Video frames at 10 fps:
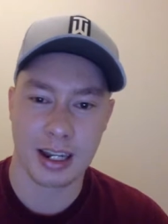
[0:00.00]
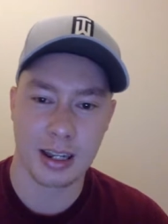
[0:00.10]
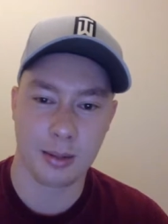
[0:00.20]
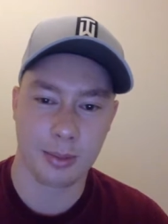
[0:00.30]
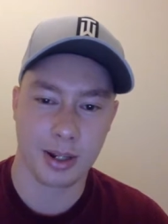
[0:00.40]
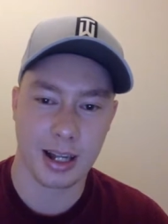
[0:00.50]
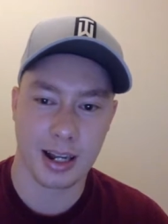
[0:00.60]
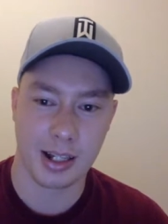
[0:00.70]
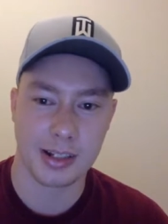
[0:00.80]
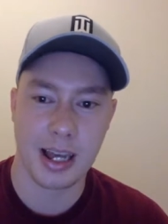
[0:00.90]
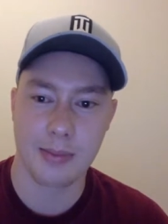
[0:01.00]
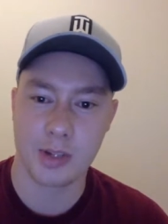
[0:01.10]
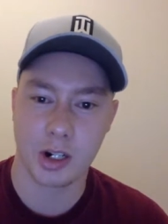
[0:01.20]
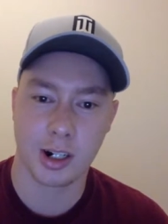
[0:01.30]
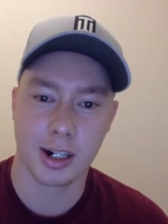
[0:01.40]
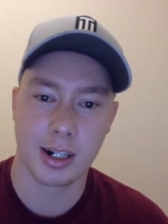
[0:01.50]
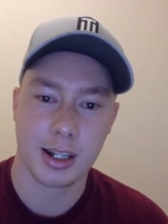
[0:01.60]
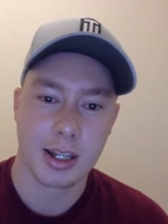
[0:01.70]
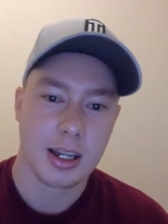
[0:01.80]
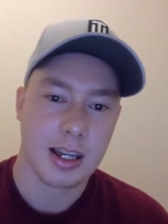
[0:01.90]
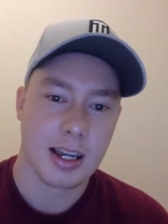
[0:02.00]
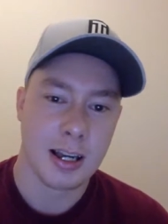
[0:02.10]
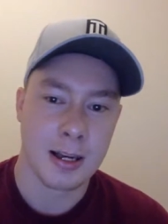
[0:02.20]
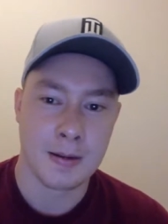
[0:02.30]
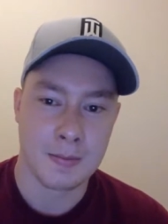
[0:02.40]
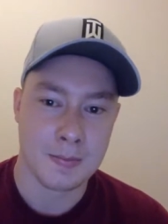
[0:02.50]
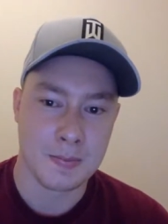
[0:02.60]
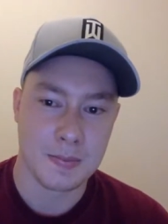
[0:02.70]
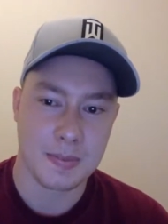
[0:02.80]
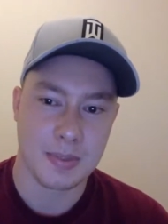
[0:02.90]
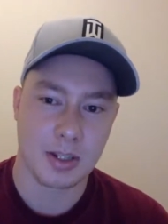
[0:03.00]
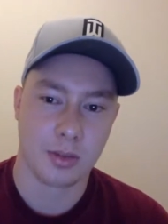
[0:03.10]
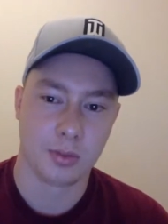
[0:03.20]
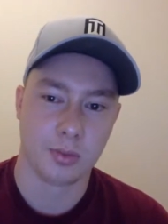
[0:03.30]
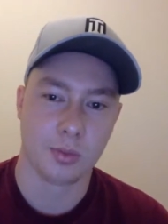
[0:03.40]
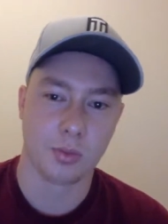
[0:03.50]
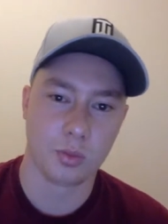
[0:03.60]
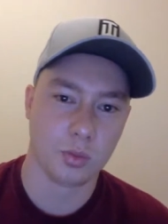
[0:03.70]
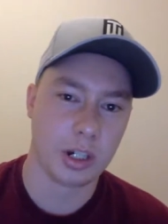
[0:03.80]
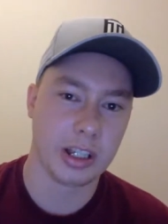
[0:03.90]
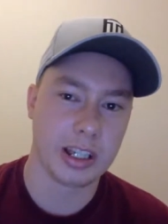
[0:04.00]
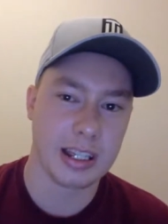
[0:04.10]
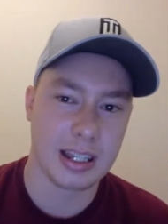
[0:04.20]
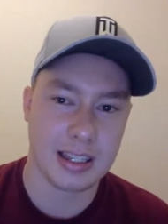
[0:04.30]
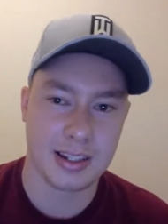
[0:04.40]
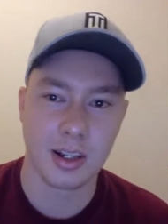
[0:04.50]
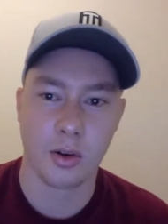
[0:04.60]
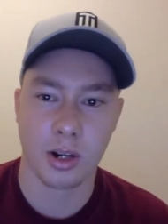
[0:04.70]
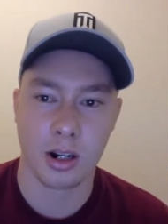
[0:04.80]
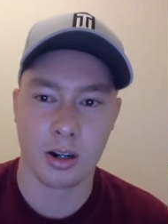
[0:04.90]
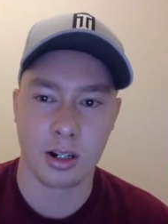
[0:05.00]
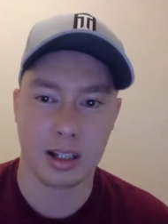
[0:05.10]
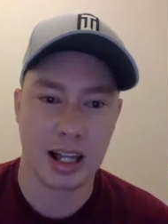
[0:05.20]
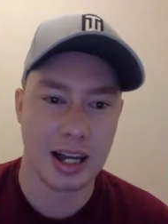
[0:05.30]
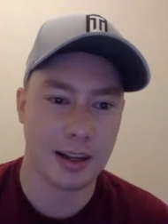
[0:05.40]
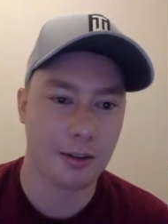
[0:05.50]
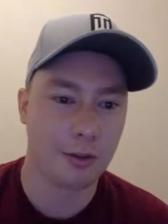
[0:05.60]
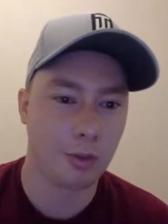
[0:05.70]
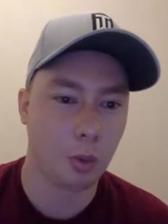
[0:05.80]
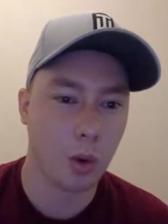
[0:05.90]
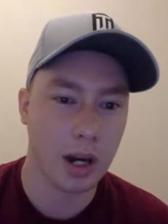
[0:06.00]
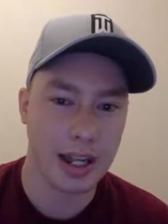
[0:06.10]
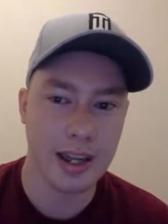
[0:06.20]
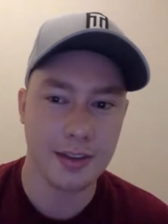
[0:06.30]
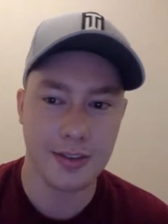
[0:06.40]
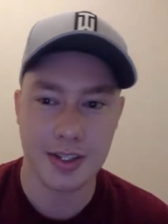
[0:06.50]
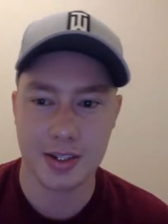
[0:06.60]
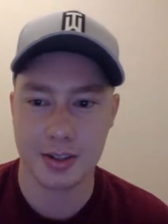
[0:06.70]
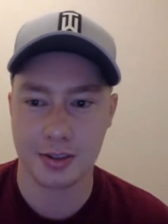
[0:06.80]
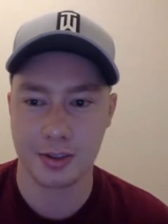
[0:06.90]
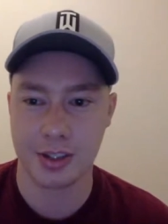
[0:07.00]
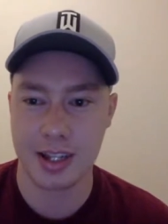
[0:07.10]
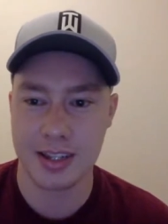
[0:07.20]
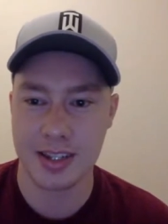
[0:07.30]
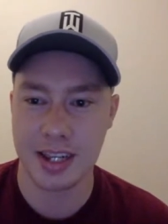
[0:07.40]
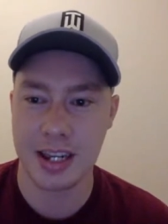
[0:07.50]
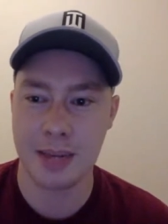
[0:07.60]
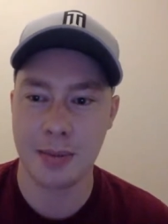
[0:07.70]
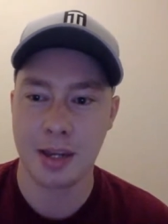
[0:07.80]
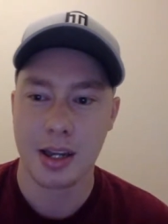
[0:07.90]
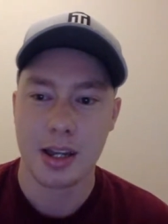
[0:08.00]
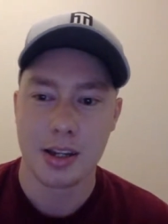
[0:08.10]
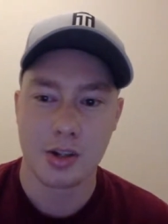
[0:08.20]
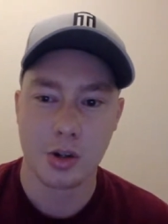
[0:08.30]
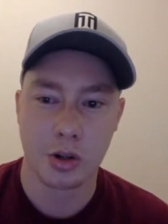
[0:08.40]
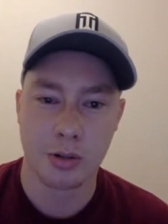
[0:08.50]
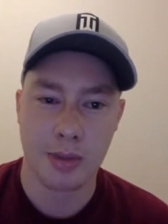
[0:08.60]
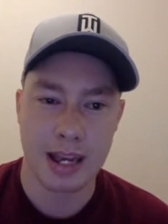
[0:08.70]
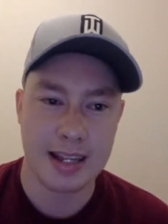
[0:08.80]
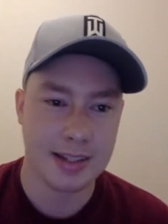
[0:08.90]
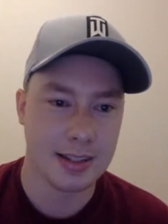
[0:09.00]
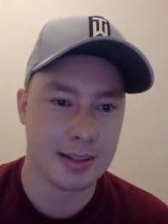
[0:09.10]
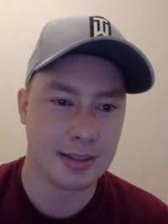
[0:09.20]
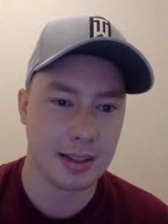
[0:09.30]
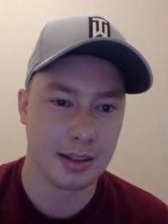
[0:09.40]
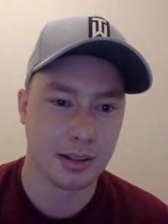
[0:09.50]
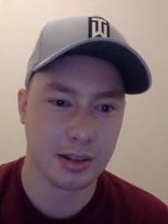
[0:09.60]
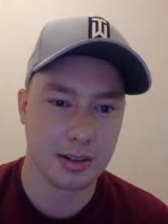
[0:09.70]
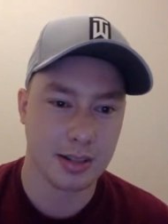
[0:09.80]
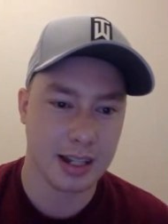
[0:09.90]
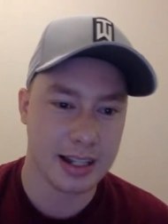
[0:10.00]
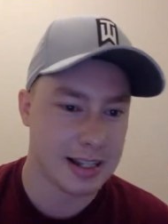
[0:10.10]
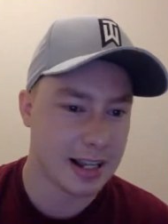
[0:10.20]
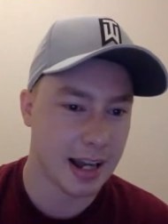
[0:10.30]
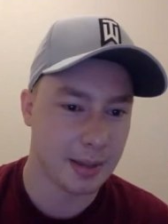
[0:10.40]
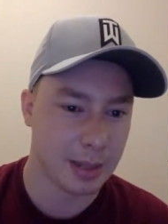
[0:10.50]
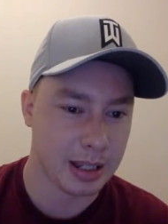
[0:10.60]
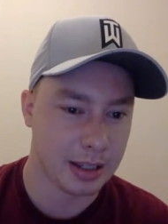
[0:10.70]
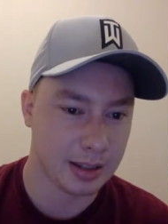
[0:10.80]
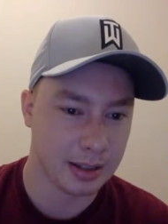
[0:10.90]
didn't put out a depth chart. So really it's going on a lot of what ifs for this team. Jordan Mason looks like he's got to be